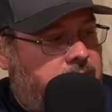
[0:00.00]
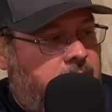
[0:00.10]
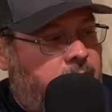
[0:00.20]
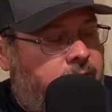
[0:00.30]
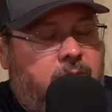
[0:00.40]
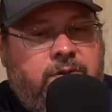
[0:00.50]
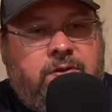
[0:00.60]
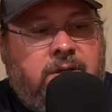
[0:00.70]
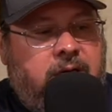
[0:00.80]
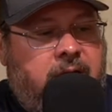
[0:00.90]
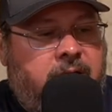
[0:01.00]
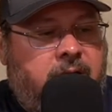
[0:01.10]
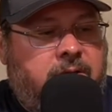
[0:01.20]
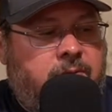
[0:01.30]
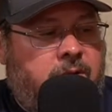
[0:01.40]
And before we do get out of
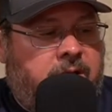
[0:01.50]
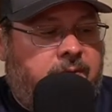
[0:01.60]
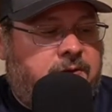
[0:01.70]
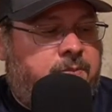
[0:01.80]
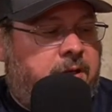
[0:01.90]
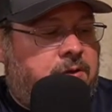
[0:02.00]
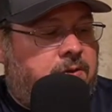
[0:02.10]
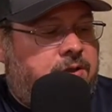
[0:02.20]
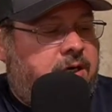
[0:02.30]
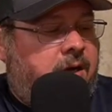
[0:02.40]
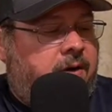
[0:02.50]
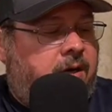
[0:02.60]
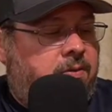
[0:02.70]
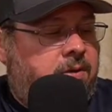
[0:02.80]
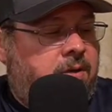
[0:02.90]
here, I did want to give a special shout
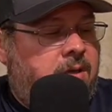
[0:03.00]
out.